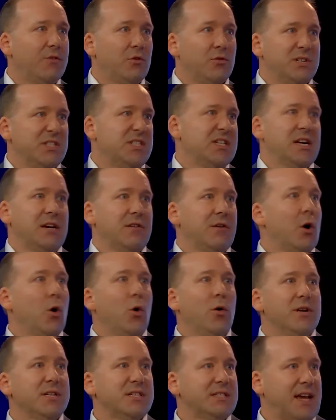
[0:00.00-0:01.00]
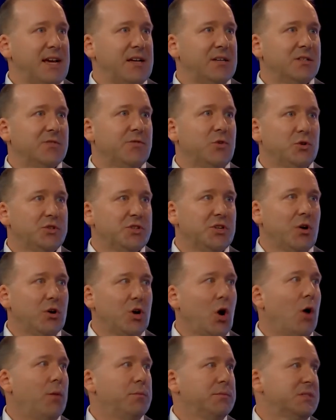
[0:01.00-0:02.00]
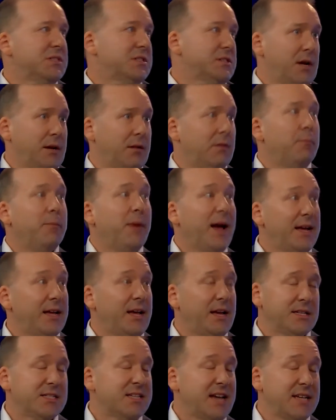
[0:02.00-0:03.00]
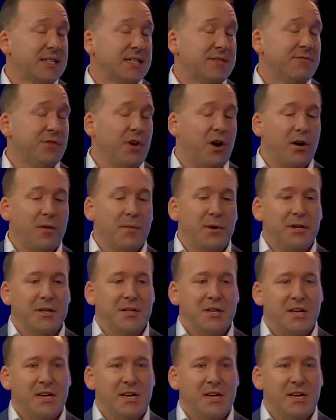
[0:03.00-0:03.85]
or a Xero or a Salesforce.com style SaaS environment.